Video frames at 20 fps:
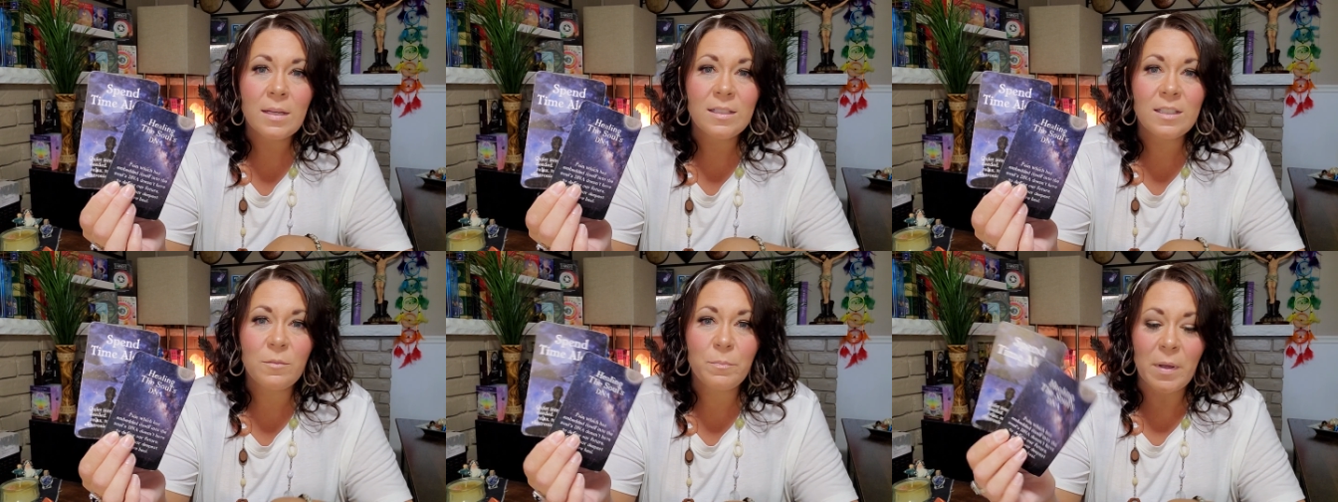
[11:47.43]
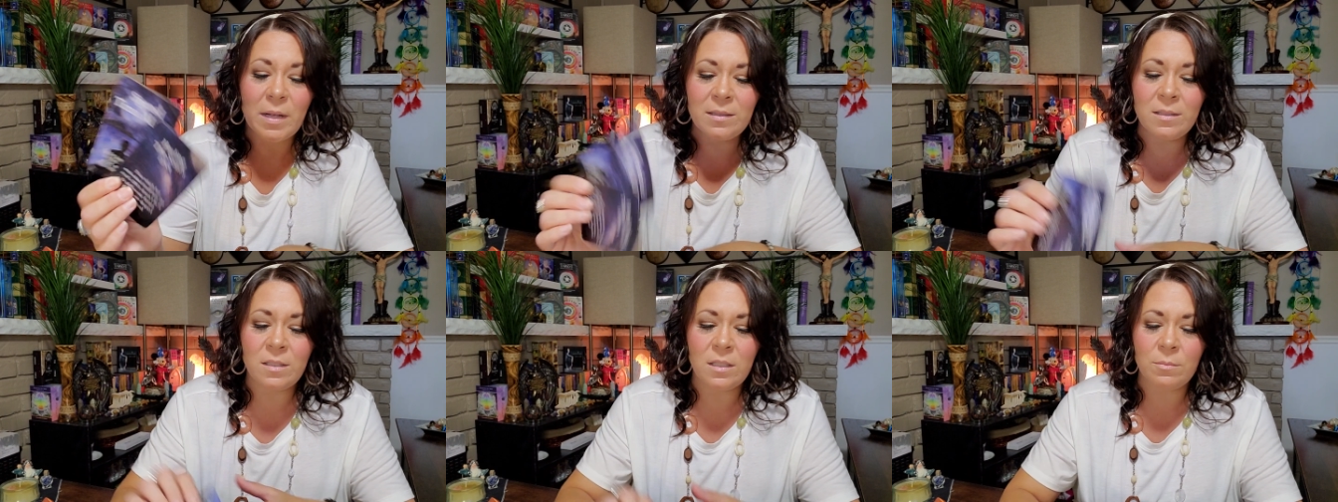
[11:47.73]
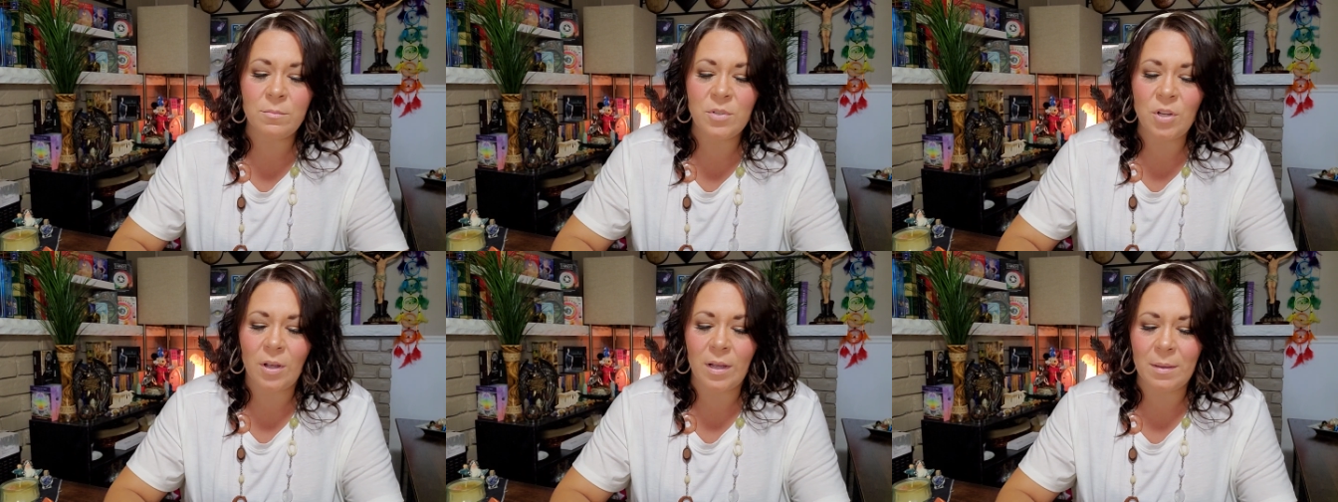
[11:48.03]
Spend
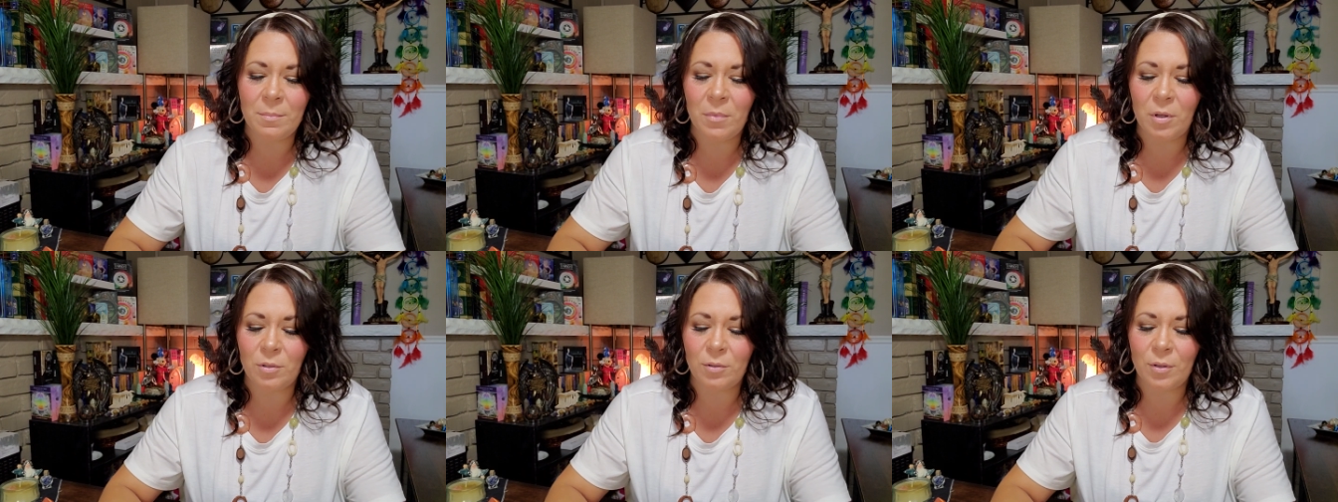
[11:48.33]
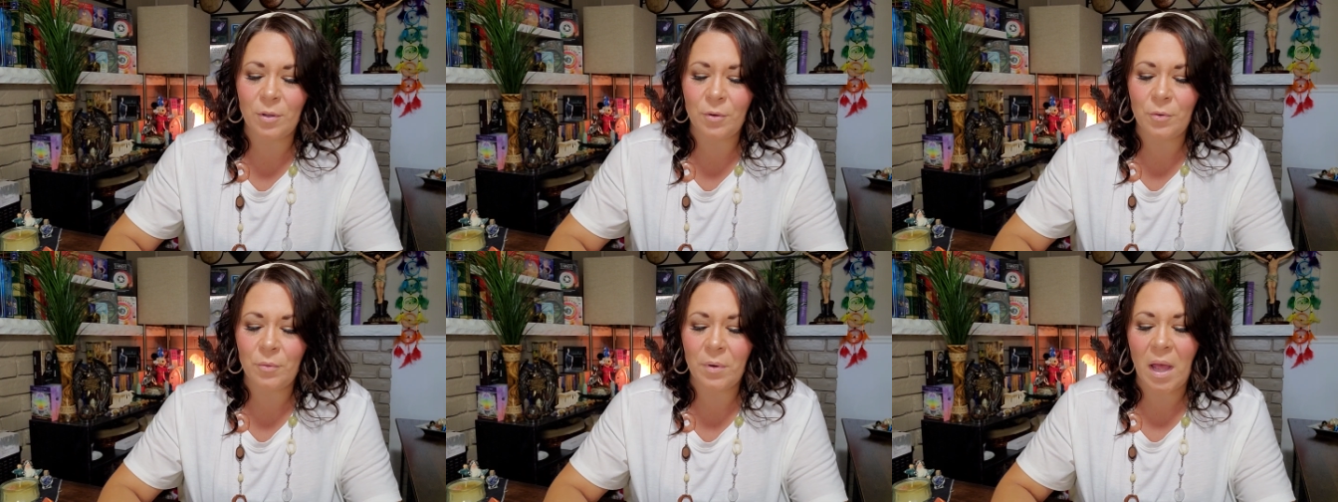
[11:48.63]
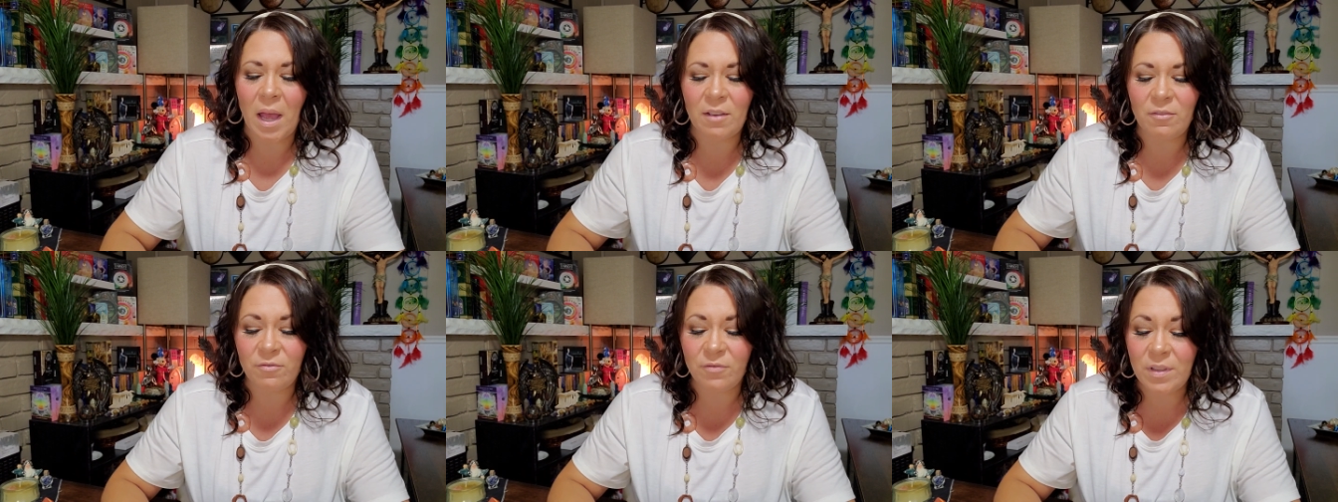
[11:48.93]
some time alone.
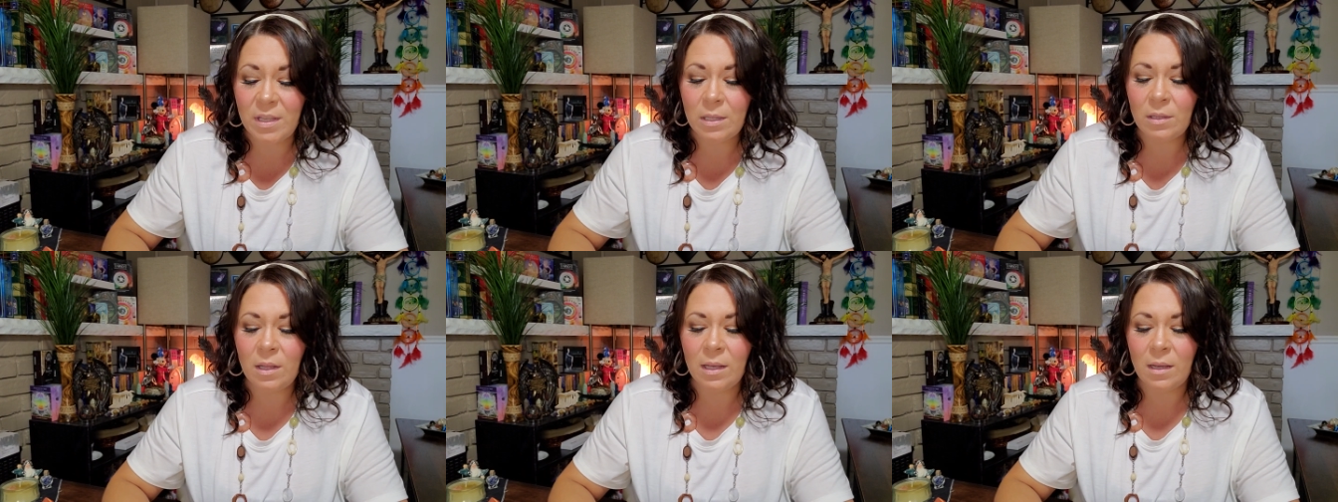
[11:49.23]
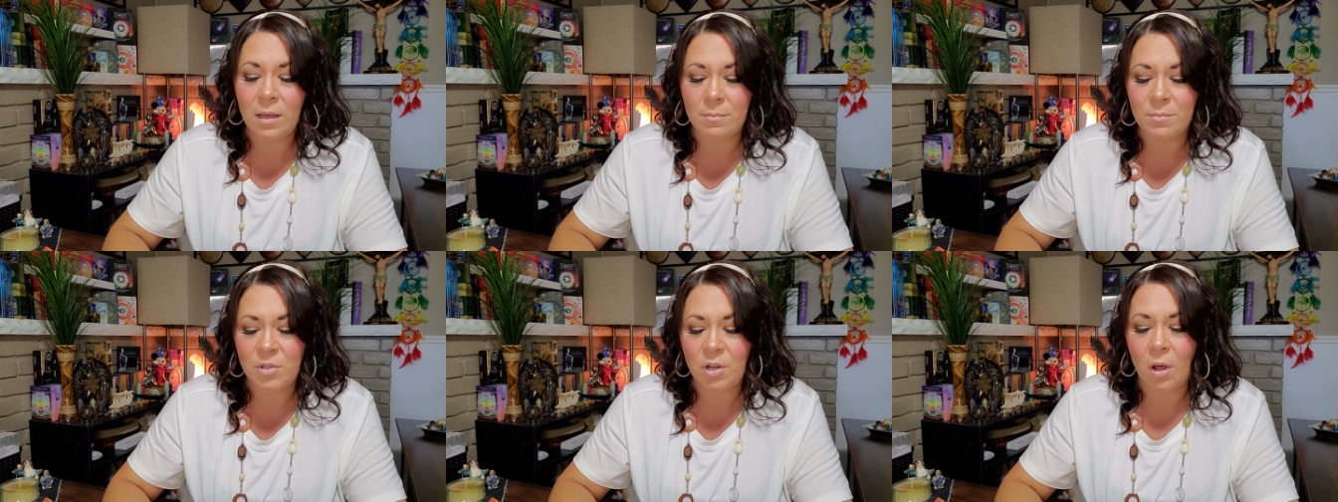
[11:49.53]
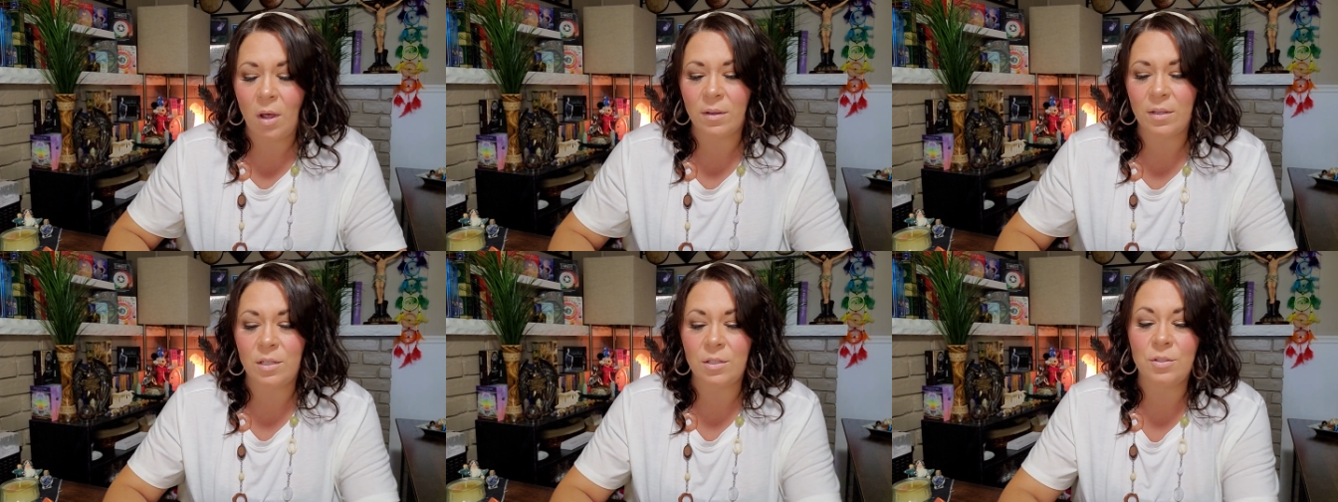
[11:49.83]
I feel like I'm
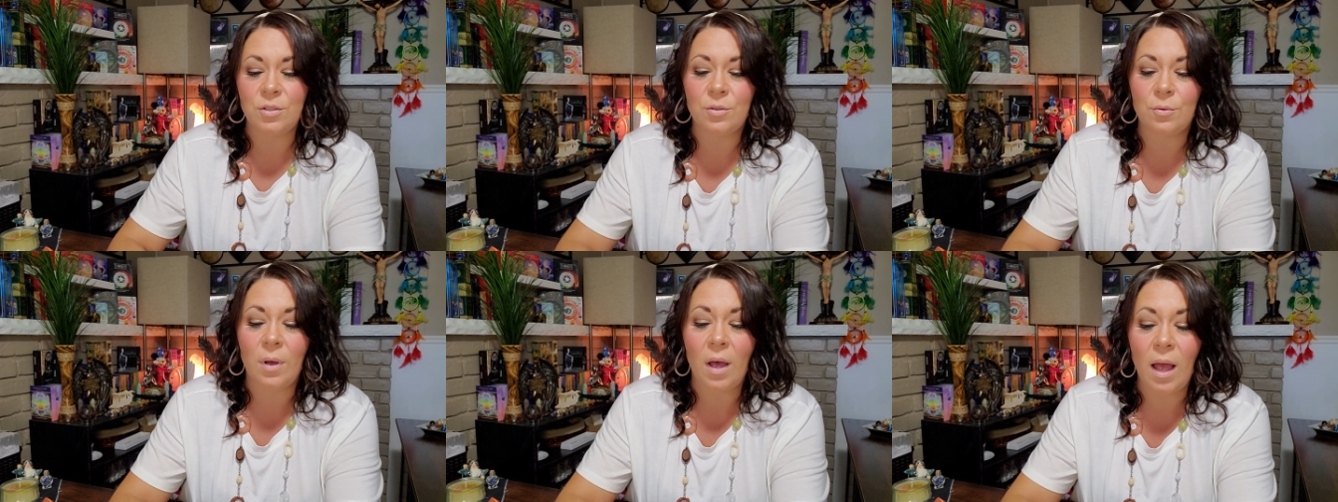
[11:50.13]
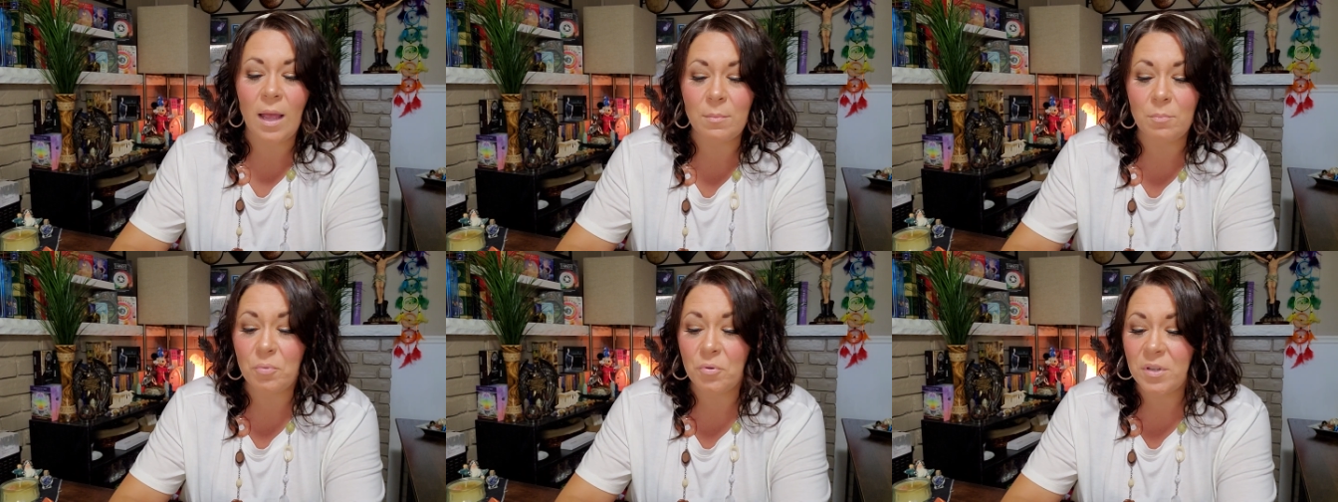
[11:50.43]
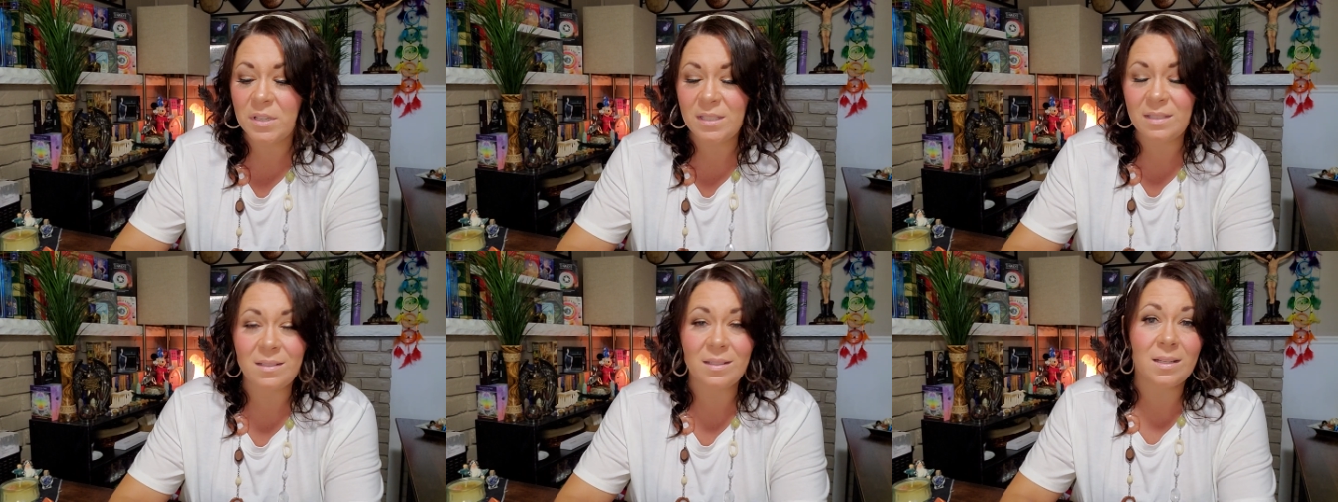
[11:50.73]
talking to a high
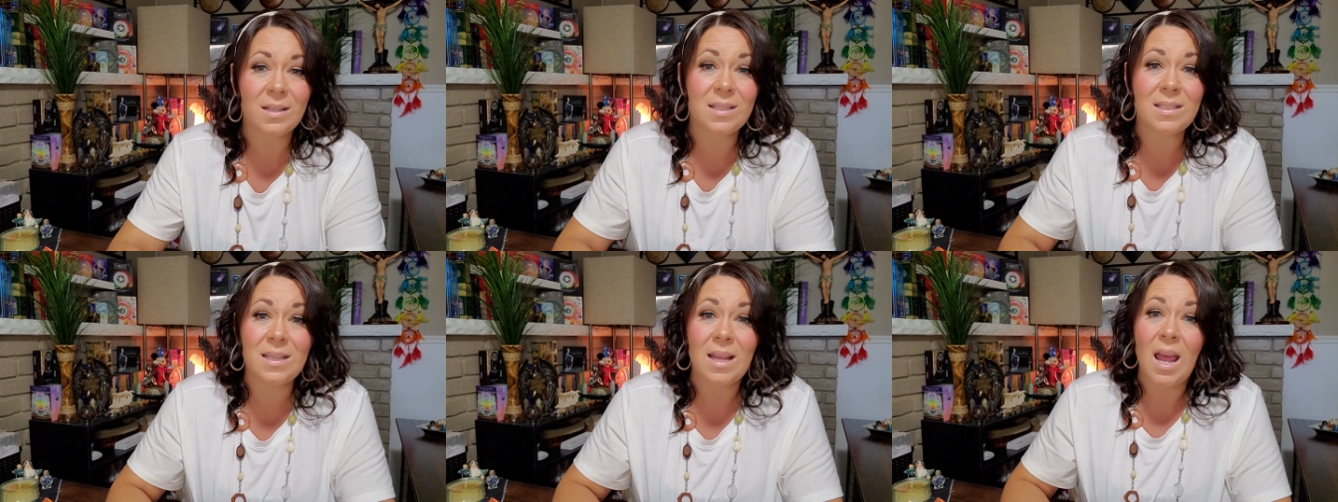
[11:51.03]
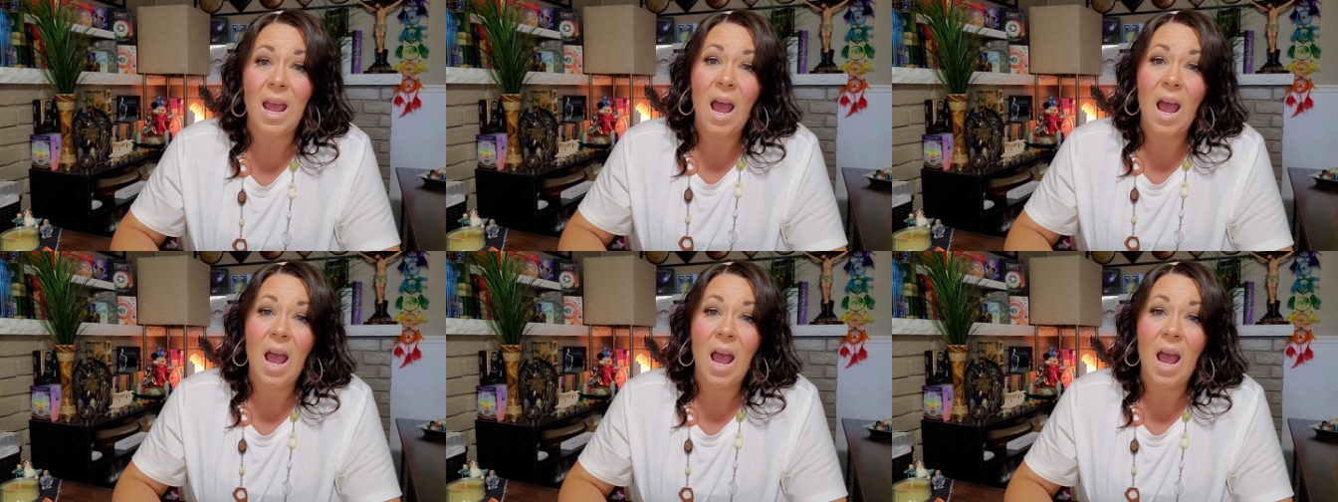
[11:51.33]
priestess.